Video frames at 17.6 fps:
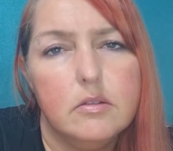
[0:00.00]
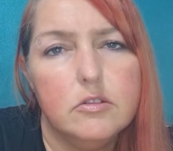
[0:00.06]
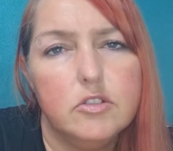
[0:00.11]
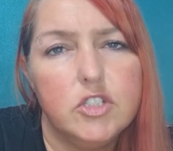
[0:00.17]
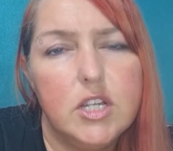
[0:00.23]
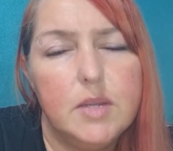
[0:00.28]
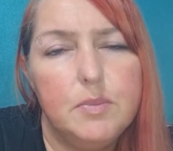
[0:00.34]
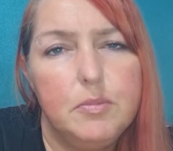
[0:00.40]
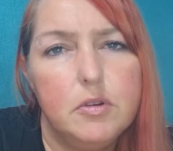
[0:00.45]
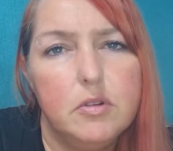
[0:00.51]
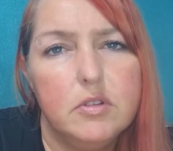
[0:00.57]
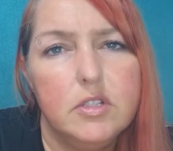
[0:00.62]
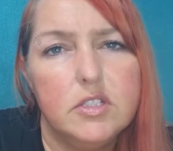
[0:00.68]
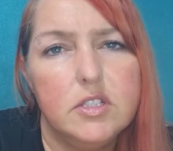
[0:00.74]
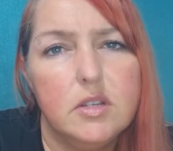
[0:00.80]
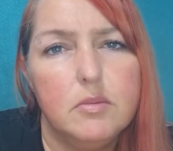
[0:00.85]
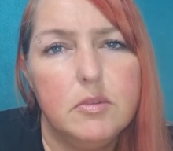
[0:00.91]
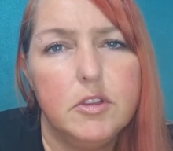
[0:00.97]
Try to pull
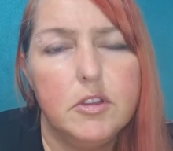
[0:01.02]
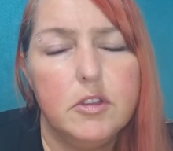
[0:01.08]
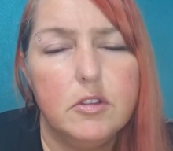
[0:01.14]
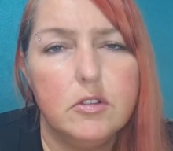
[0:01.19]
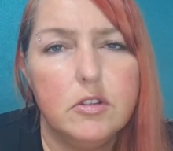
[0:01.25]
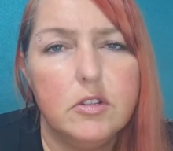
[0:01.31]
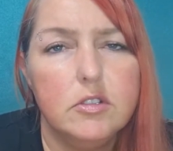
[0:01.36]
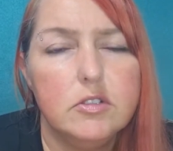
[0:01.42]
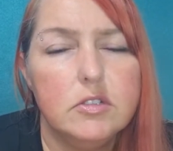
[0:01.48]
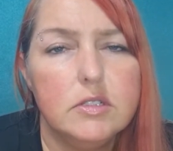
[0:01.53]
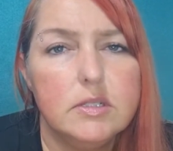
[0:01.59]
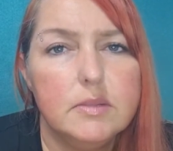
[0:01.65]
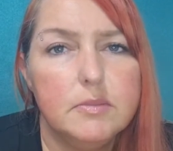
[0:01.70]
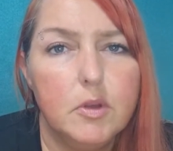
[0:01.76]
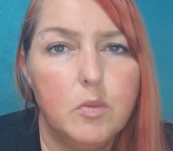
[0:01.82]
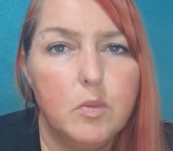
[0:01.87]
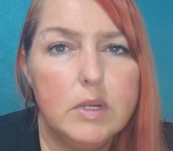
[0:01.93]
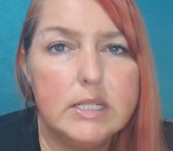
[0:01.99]
these out without looking so I'm
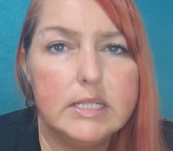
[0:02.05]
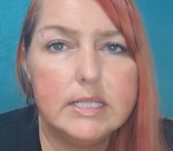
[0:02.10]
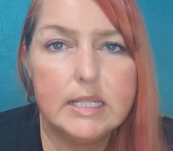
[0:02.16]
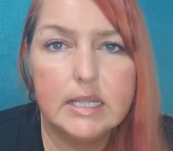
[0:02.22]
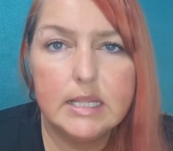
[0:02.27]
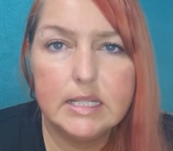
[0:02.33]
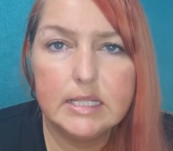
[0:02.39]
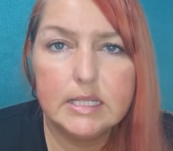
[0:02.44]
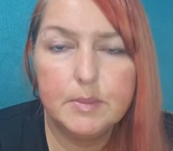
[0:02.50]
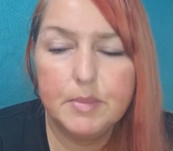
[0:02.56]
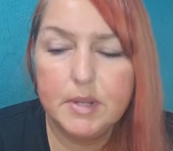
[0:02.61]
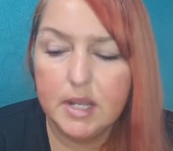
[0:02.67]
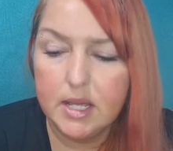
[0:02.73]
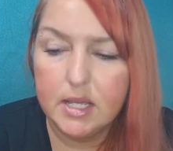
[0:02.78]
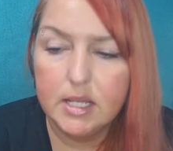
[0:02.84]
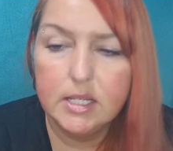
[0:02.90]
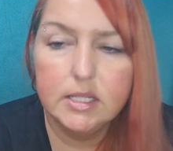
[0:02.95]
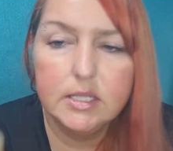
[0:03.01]
not wasting the
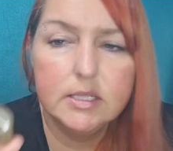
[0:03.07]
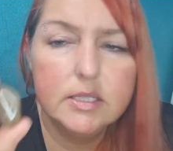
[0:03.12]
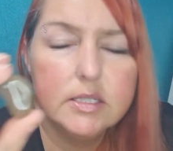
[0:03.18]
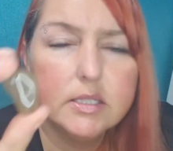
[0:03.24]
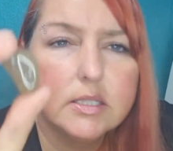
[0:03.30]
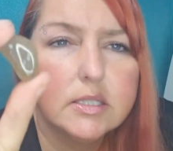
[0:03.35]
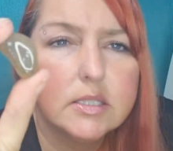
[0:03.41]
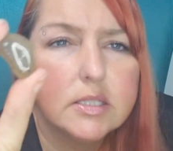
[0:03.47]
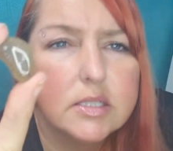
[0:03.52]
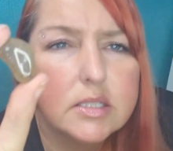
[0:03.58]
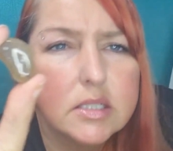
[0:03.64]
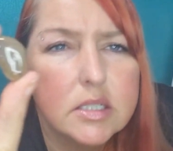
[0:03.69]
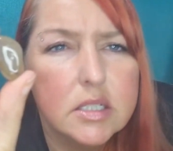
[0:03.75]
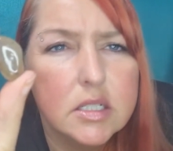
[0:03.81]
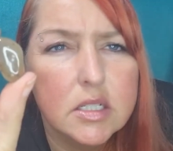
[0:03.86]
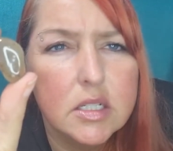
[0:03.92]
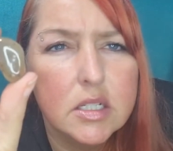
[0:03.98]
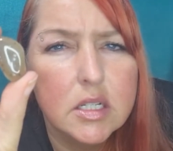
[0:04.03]
surprise.
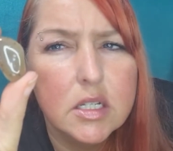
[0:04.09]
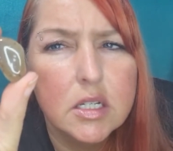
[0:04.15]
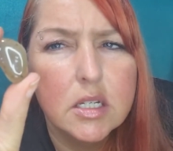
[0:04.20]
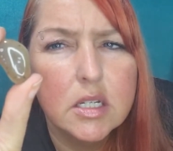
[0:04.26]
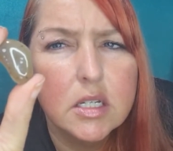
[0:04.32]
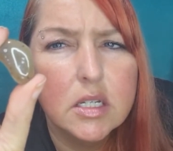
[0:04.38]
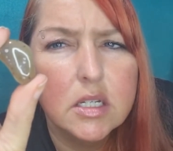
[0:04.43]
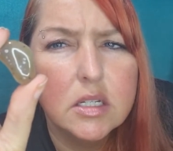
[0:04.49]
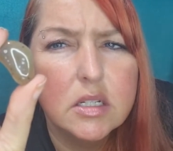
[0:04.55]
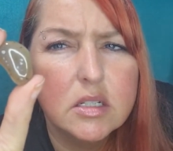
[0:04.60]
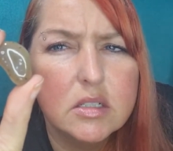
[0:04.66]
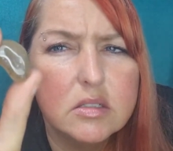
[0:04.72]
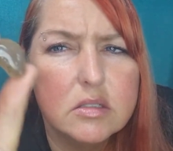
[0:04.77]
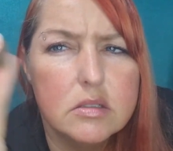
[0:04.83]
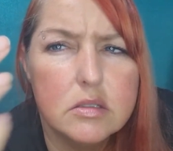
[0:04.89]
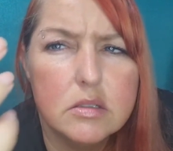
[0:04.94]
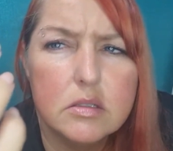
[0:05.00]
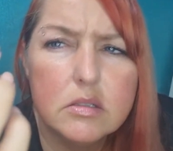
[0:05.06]

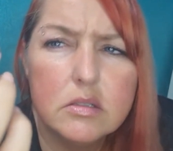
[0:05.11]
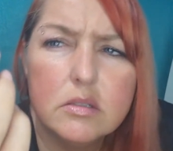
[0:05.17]
Oh.